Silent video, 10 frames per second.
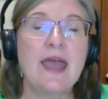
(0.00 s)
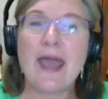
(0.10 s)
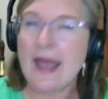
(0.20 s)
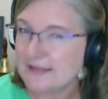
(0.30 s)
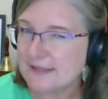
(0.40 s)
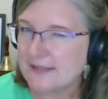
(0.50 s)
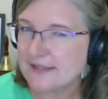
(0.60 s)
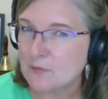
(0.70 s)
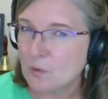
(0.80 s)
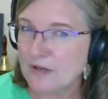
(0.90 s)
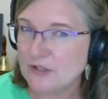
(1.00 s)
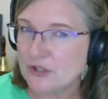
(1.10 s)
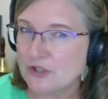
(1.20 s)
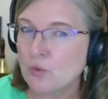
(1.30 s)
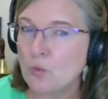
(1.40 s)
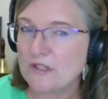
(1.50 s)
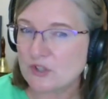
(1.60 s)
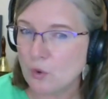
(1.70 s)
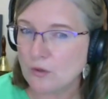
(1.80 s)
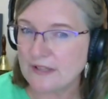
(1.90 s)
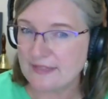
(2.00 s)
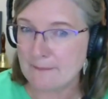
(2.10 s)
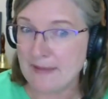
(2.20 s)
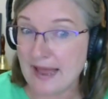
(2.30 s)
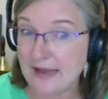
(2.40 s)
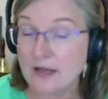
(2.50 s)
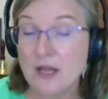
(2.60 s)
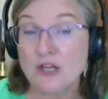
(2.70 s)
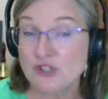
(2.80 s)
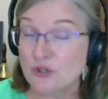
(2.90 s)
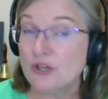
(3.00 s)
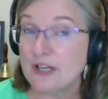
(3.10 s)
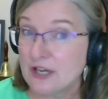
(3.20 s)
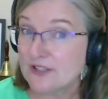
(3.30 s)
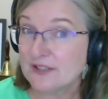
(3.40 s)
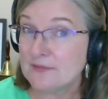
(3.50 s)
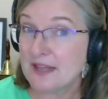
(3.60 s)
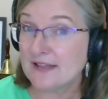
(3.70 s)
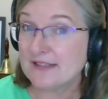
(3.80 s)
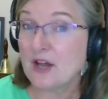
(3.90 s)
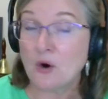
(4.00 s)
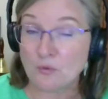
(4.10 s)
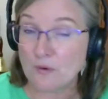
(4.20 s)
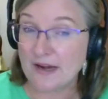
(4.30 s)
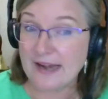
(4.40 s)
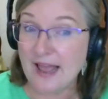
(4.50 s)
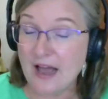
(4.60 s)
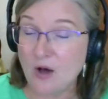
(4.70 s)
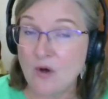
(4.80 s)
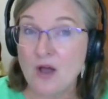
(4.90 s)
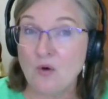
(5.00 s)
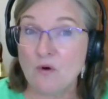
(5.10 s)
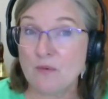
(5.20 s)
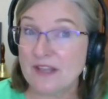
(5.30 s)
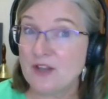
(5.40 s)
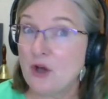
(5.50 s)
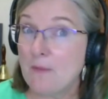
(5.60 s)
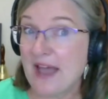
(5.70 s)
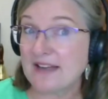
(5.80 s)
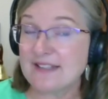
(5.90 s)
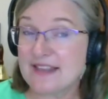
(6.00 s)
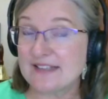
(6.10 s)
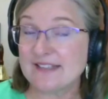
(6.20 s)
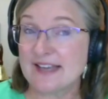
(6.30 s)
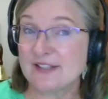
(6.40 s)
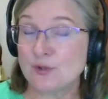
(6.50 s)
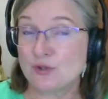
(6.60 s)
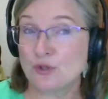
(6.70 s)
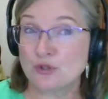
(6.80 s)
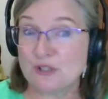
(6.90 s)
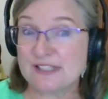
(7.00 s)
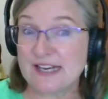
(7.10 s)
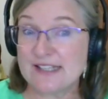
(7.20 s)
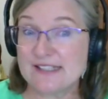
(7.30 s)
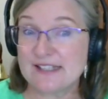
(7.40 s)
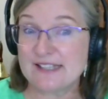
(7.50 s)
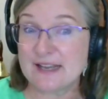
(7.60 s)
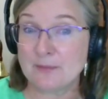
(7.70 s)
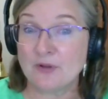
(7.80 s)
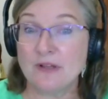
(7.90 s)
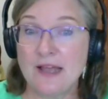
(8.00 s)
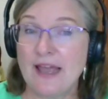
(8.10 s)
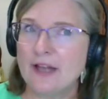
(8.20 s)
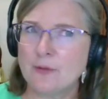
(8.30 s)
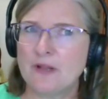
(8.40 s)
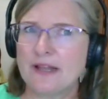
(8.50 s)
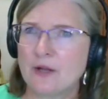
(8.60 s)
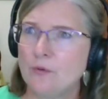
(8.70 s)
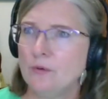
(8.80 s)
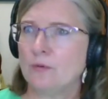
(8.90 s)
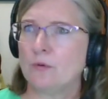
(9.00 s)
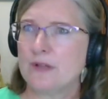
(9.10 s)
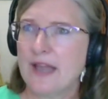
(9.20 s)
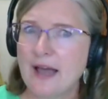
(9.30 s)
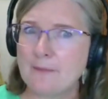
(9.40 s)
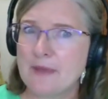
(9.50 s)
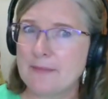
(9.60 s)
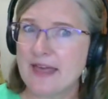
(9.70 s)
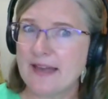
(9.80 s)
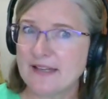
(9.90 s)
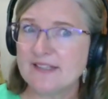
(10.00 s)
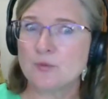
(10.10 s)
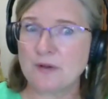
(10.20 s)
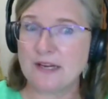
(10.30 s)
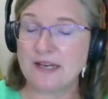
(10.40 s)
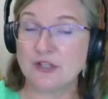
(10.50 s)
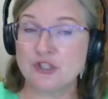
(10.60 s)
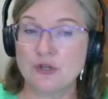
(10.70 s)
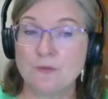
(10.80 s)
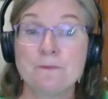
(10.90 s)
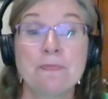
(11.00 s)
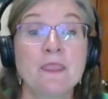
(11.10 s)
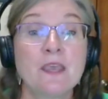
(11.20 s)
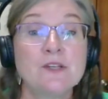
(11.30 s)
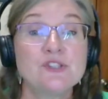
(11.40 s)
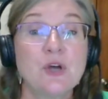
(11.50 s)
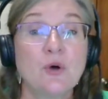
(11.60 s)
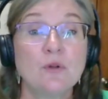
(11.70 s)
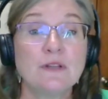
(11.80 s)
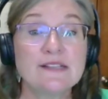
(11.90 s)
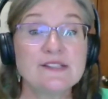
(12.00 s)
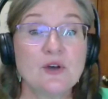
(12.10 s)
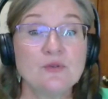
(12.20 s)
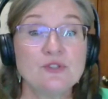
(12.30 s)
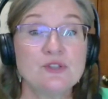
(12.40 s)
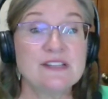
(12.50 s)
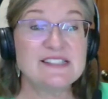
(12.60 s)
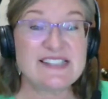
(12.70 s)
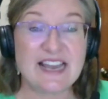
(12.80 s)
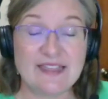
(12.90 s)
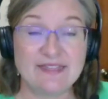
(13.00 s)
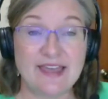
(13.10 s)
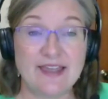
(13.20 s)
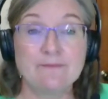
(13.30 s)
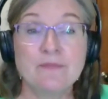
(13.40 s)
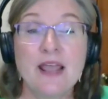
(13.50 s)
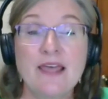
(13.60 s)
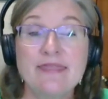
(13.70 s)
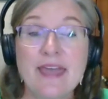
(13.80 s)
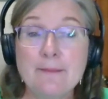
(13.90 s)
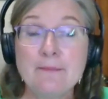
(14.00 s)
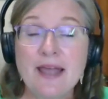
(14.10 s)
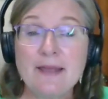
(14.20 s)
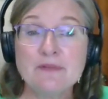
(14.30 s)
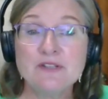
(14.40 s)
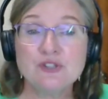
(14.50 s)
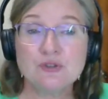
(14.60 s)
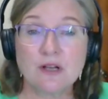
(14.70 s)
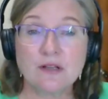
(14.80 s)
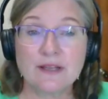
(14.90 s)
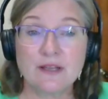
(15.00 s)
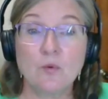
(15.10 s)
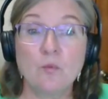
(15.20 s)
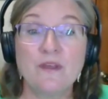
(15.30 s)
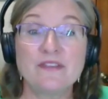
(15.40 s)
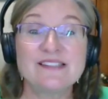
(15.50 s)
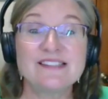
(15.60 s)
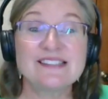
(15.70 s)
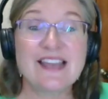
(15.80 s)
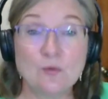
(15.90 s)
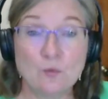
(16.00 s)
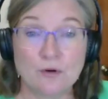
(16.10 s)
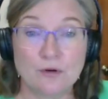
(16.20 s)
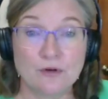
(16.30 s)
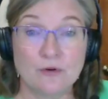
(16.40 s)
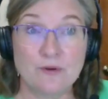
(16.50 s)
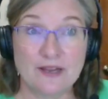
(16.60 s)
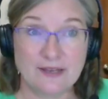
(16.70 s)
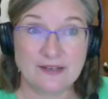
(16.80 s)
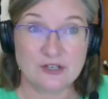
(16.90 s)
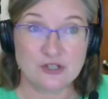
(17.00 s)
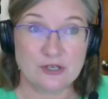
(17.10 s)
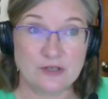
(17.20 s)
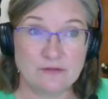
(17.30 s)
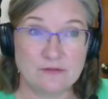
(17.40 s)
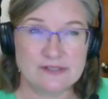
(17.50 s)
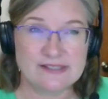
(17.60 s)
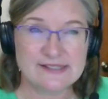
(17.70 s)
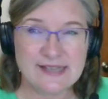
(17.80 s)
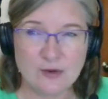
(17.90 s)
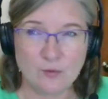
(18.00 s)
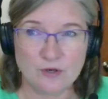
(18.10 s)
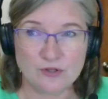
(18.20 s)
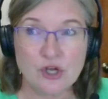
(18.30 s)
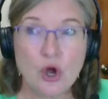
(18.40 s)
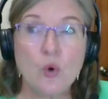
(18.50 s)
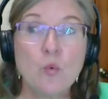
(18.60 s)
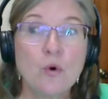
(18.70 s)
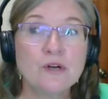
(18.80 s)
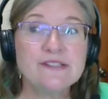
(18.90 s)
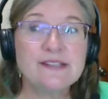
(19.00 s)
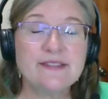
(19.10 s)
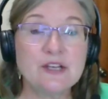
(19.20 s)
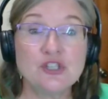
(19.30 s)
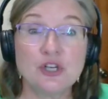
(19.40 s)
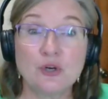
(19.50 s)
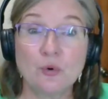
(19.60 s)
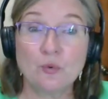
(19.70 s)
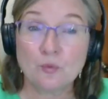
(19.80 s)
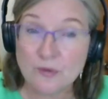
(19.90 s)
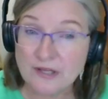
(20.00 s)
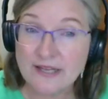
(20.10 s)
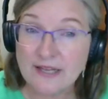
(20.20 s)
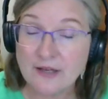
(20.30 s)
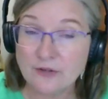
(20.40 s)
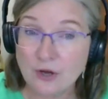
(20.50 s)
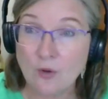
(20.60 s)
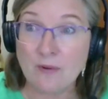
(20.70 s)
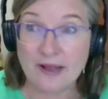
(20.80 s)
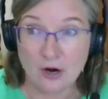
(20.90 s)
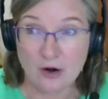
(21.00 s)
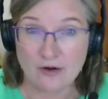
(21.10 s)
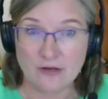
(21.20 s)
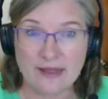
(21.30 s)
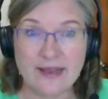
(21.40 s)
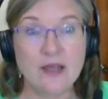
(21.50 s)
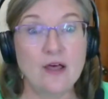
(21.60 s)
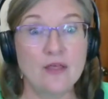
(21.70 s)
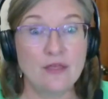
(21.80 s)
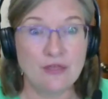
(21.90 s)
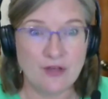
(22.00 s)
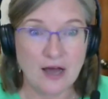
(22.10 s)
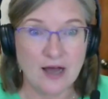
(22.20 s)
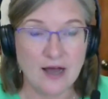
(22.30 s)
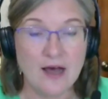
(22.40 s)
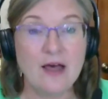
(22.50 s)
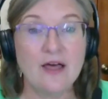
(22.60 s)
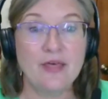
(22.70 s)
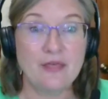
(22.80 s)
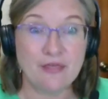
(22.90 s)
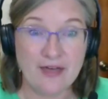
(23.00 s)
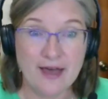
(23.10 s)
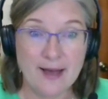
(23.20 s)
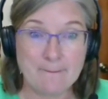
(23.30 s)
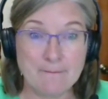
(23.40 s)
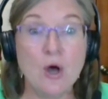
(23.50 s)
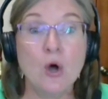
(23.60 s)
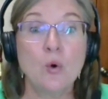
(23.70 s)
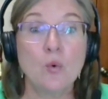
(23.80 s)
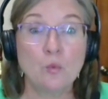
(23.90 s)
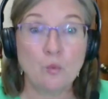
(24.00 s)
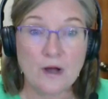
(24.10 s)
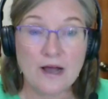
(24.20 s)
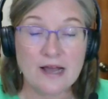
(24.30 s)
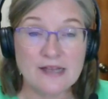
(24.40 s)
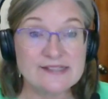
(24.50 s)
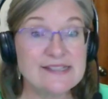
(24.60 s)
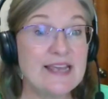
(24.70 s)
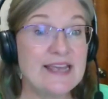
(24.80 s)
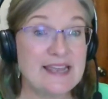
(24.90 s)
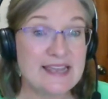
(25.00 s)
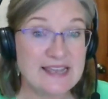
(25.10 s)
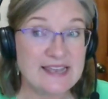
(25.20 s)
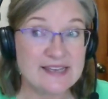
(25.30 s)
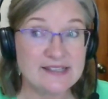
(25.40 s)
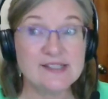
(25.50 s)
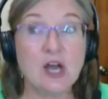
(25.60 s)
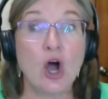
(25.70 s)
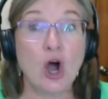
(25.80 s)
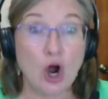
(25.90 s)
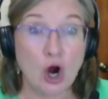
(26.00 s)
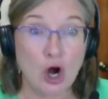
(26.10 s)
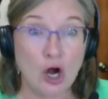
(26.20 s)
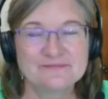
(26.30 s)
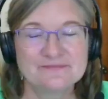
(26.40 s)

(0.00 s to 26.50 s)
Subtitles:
ask some questions of what's holding them back. So you're going to hear some things right now where we can go back to that science or social studies example and you'd be like, ooh, yeah, maybe that is a reading issue. So let's go to the second thing. They might be struggling with sight word recognition, sight words that they should really know by heart, like the, them, was, is, are.